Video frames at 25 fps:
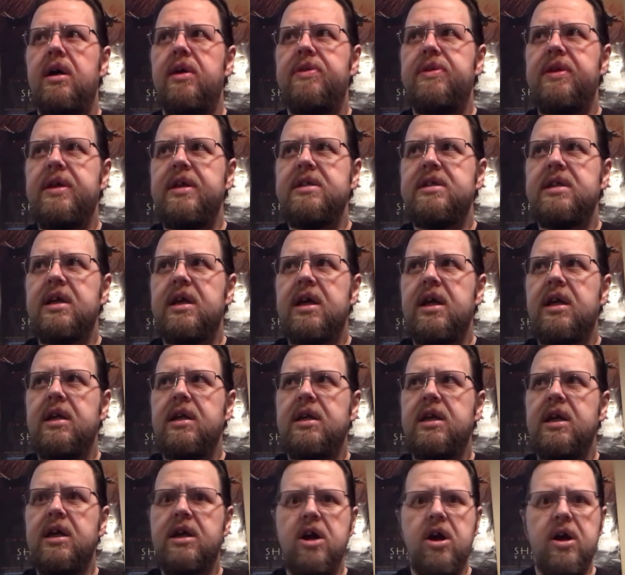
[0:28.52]
things that kind of
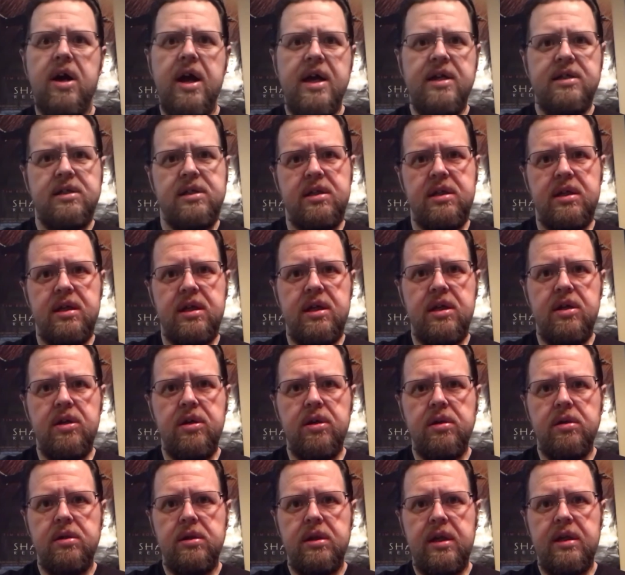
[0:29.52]
kick our ass into
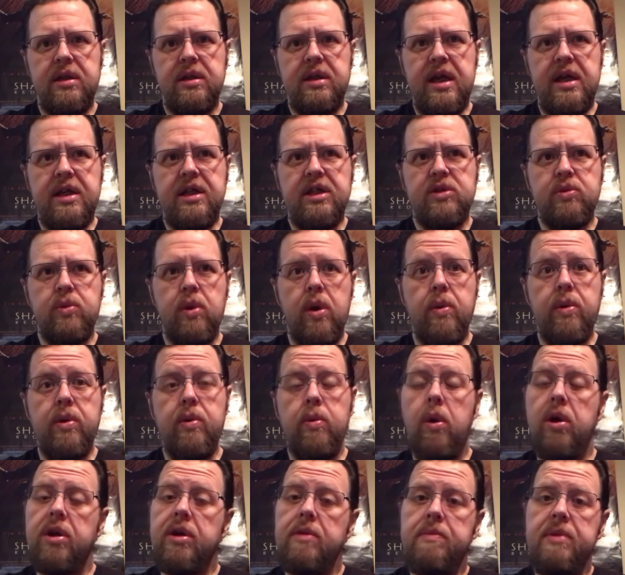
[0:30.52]
gear and get us where we
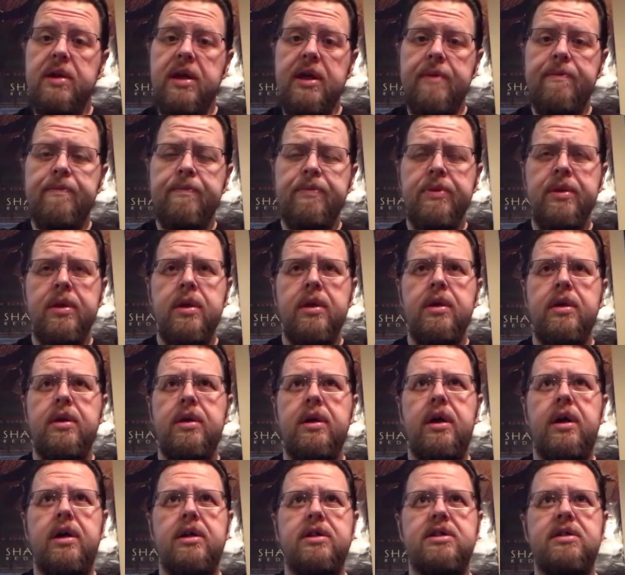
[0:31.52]
want to be.
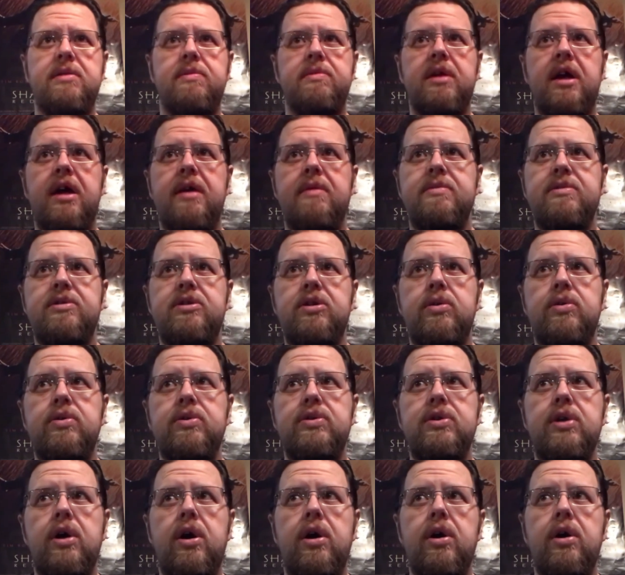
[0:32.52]
Sometimes
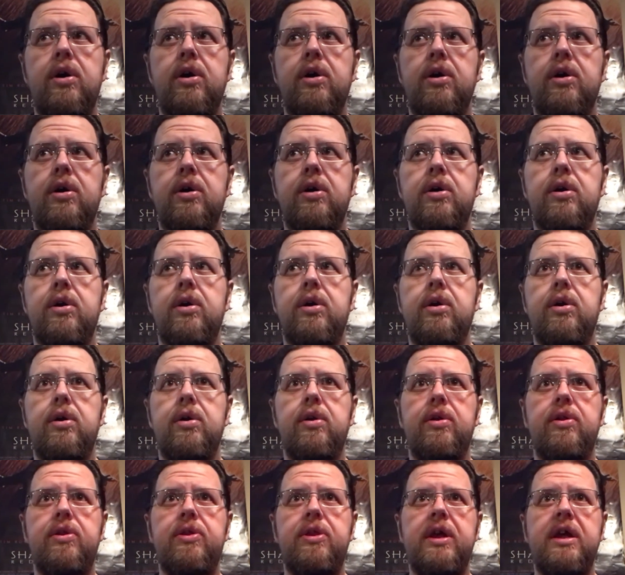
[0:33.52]
those are
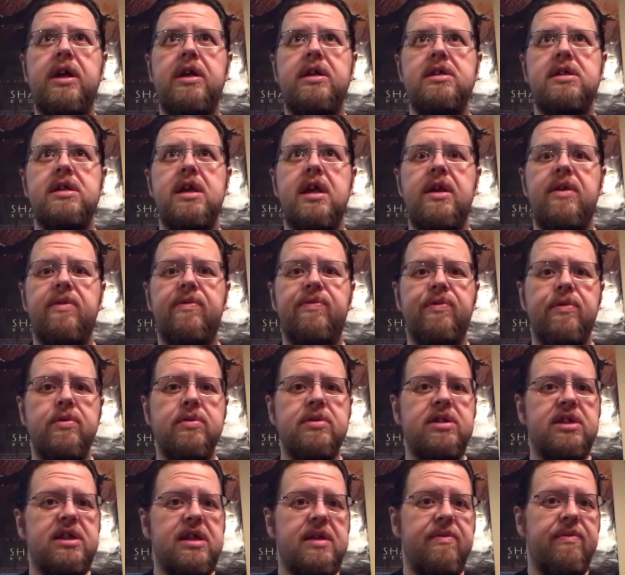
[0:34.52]
things that at
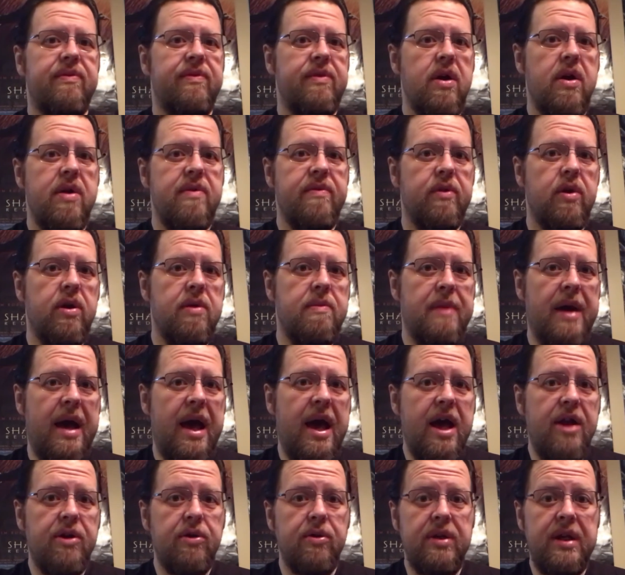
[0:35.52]
first seem very, very
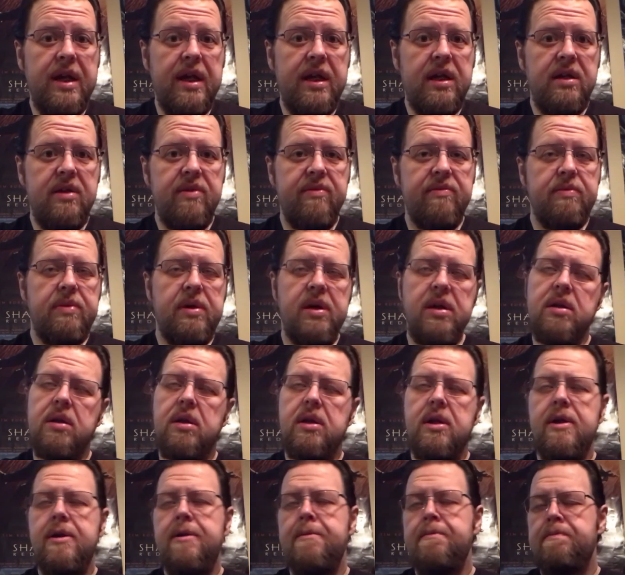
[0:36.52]
bad or negative, but
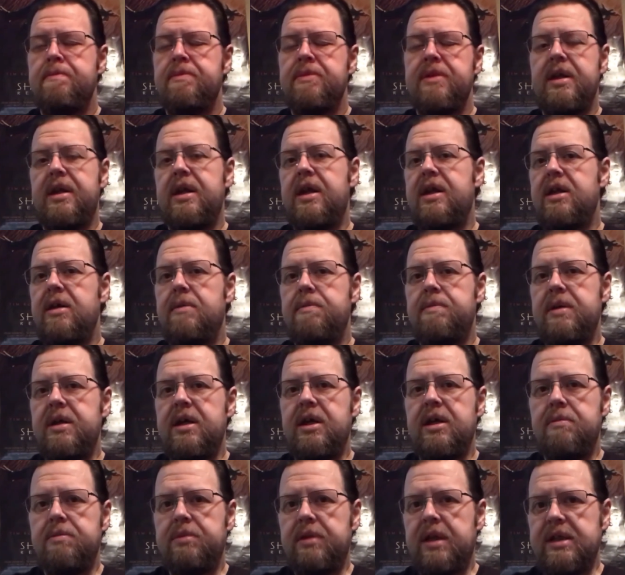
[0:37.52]
then end up
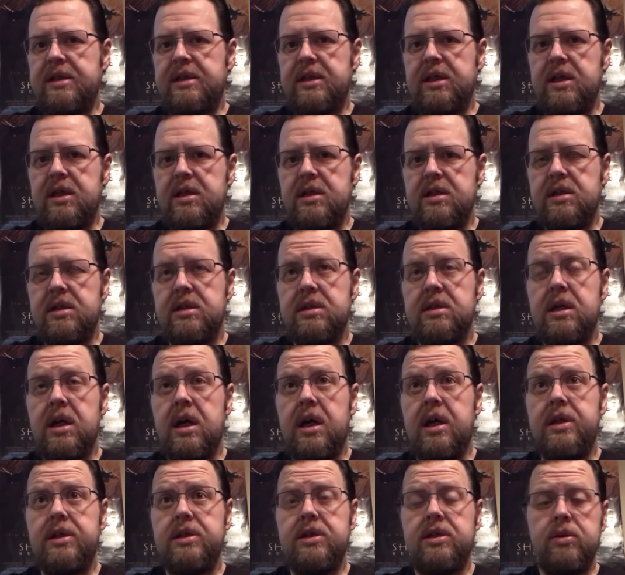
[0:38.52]
being a blessing in
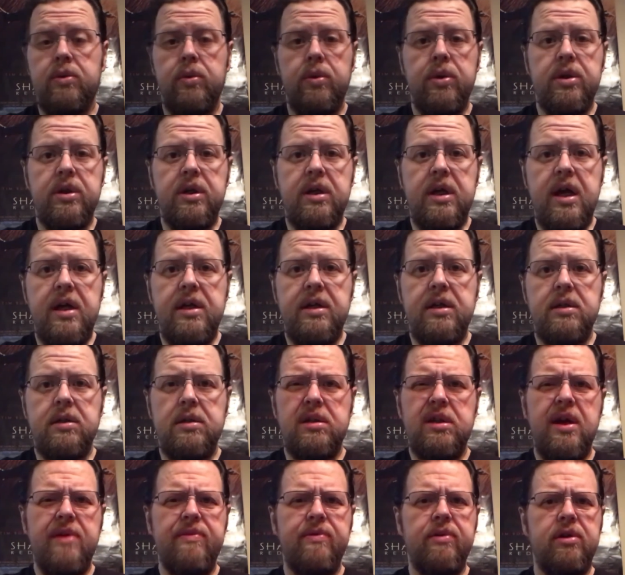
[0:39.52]
disguise. So we're going to kind of
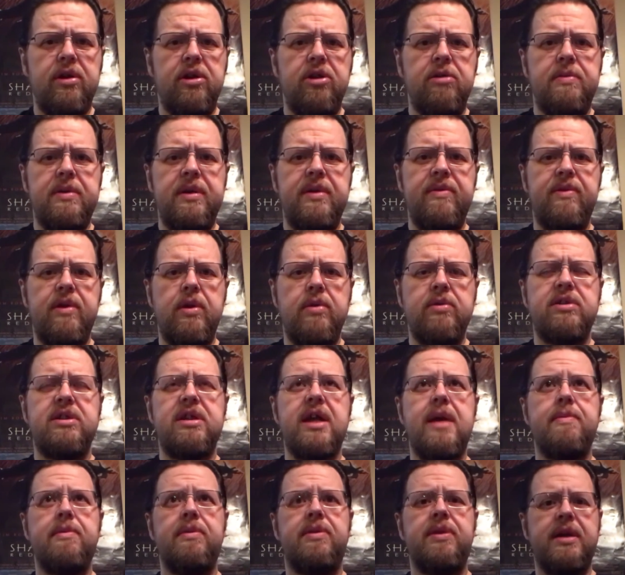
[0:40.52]
cover a little bit of those
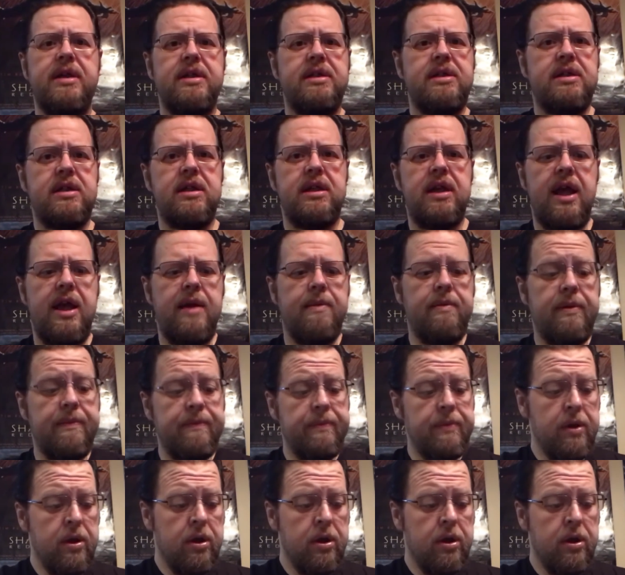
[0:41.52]
type of things today, but